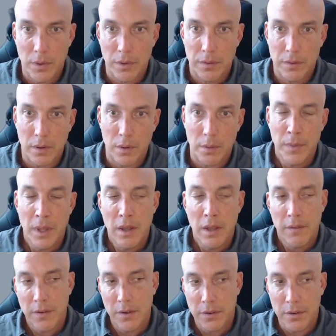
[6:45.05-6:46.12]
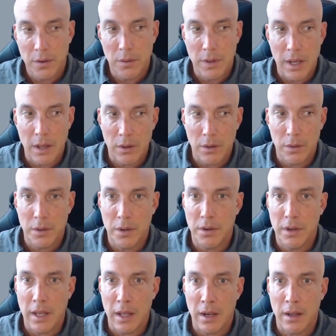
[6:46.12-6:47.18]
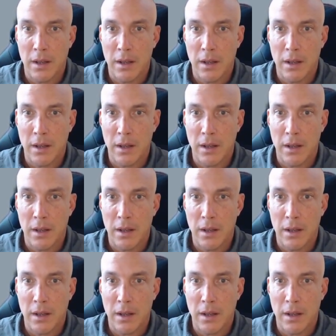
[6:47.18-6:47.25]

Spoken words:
So first you download your data,